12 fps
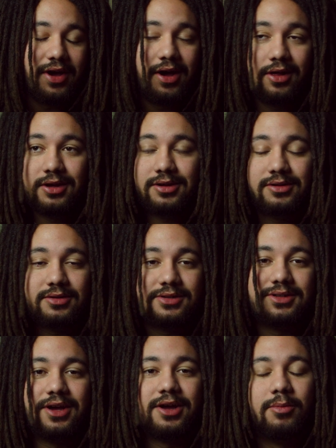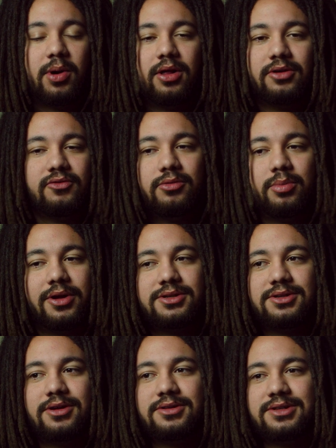clips I used it for,
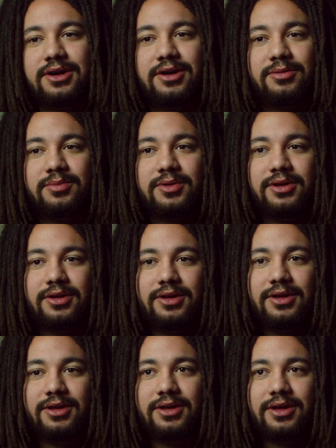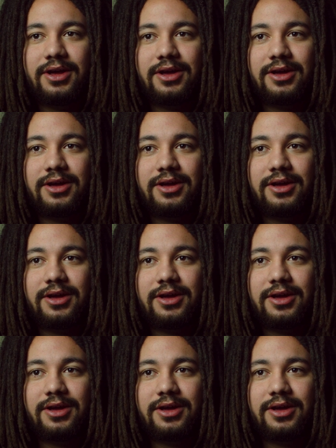and I've used it in some